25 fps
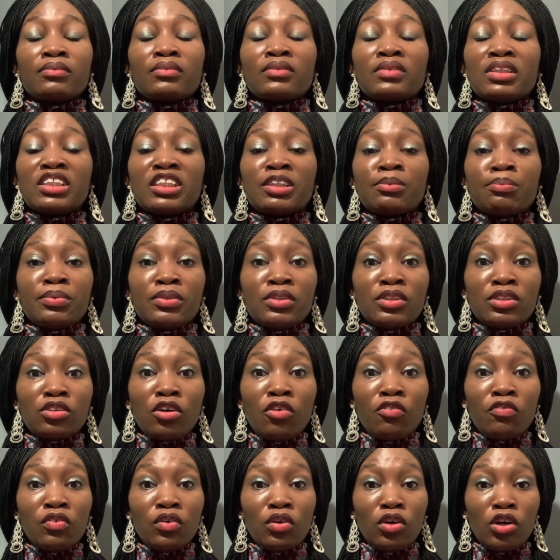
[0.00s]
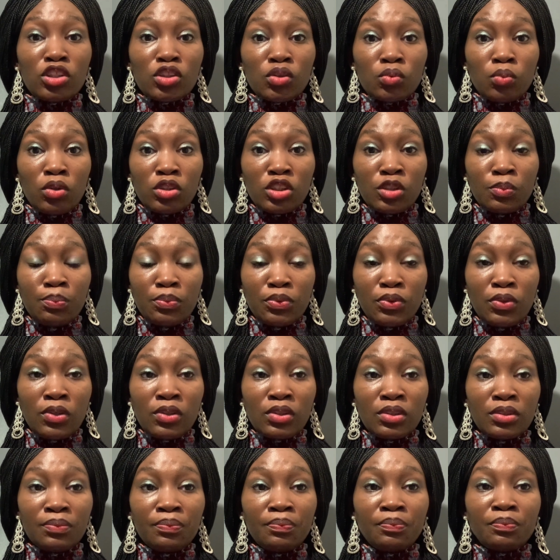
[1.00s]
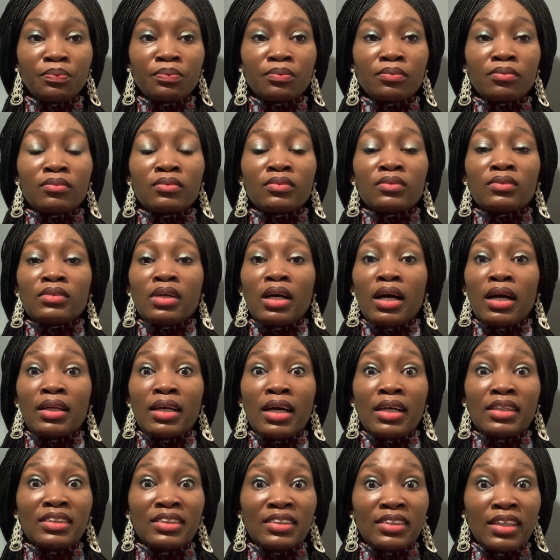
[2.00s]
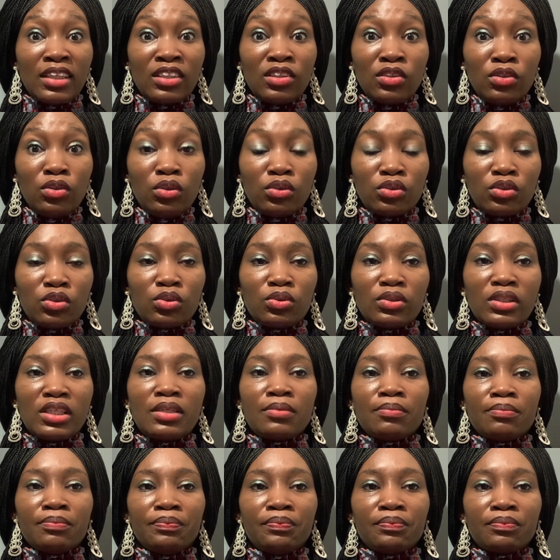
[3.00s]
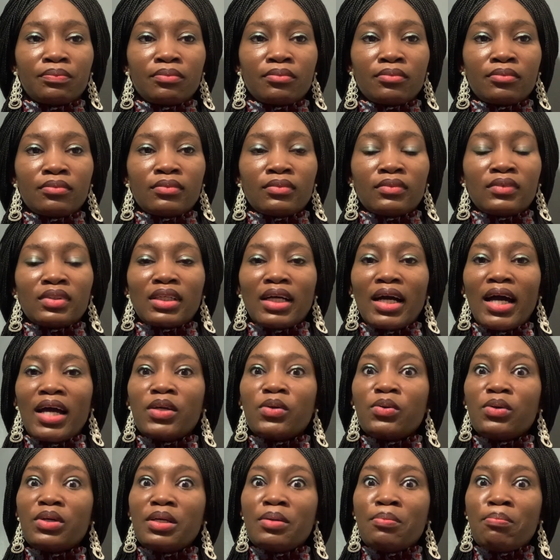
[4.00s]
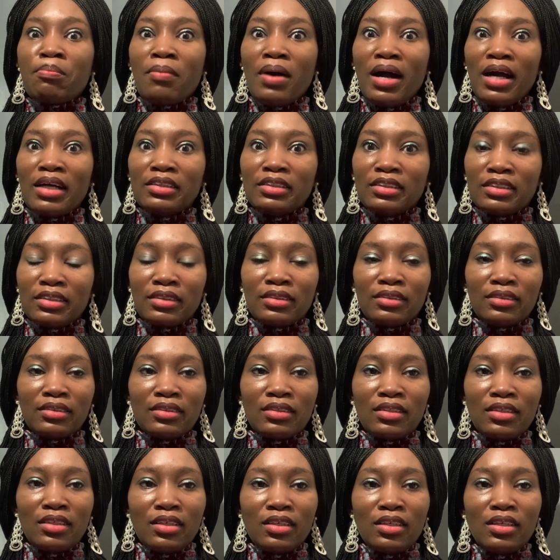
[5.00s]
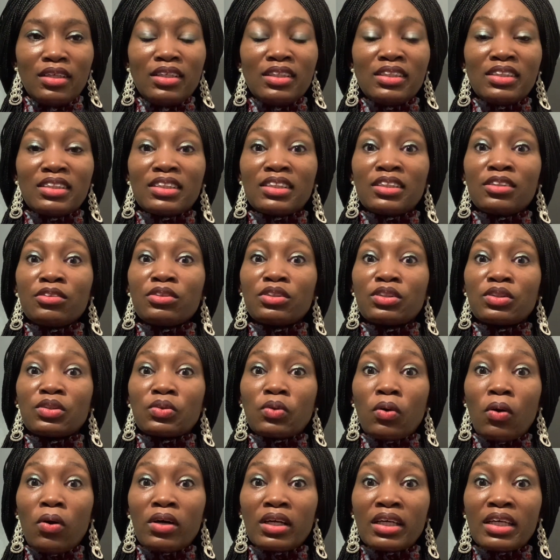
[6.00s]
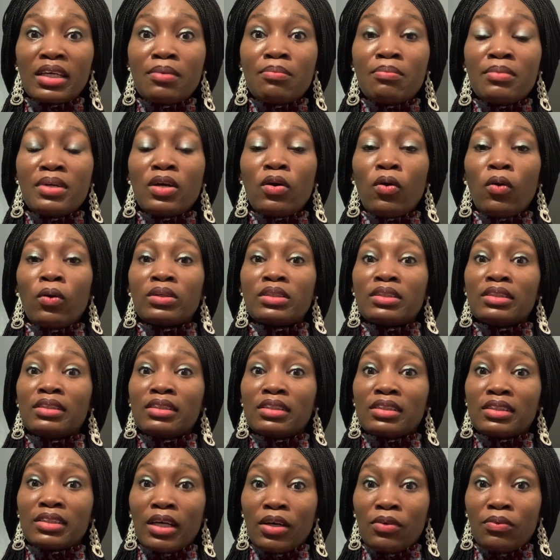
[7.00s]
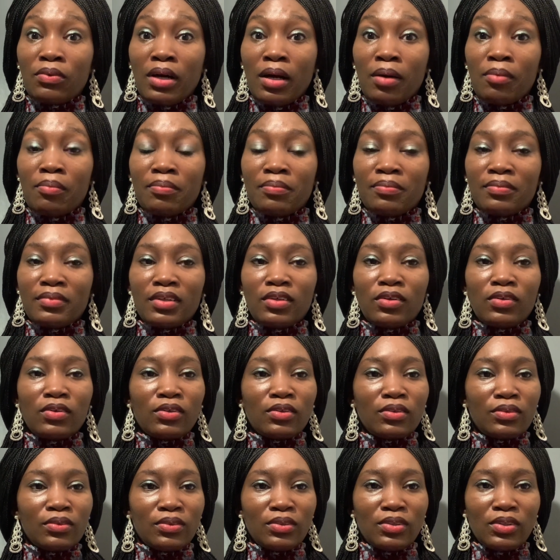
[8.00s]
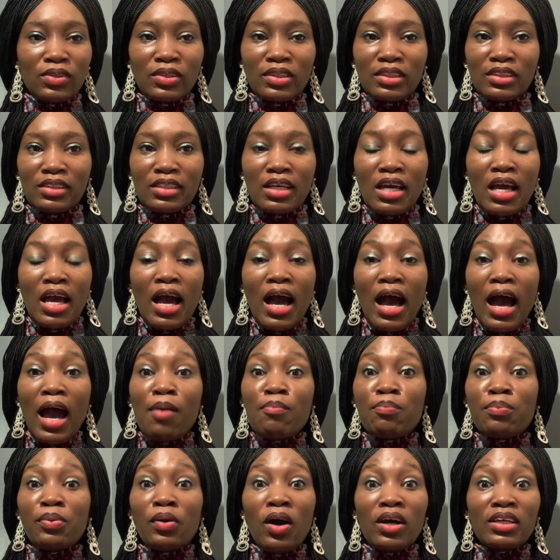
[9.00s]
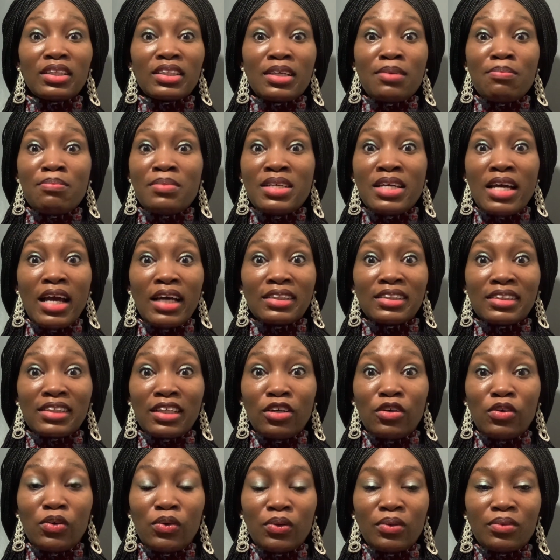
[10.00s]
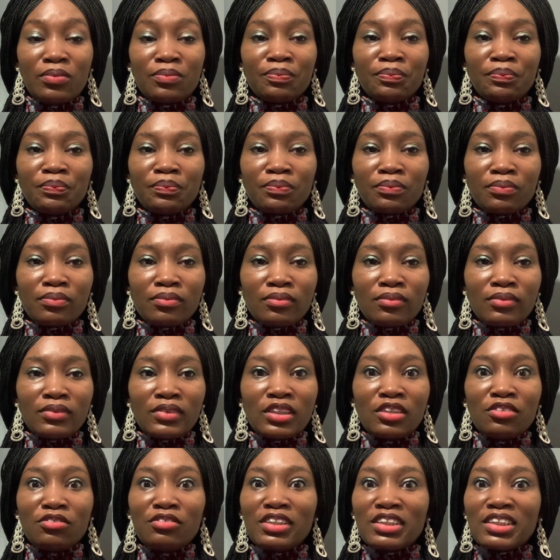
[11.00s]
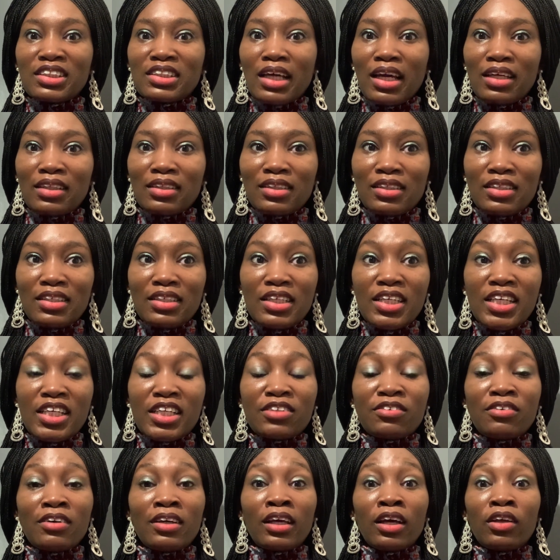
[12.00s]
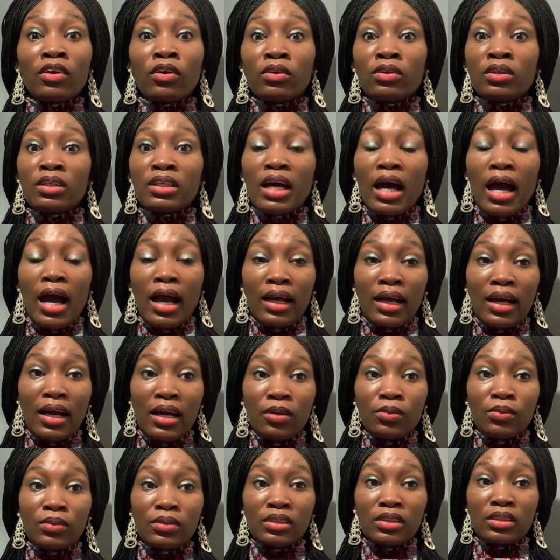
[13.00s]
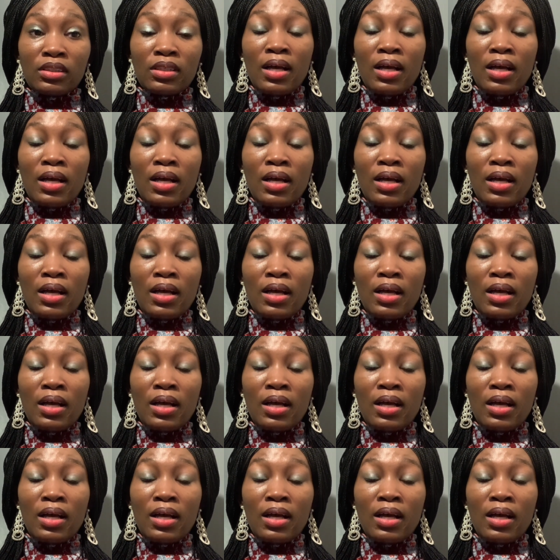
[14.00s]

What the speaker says: the spirit of lust was broken and I said no to him. Can you imagine? He's still stalking me on Instagram. Oh God. I blocked him years ago. Recently, he created another account,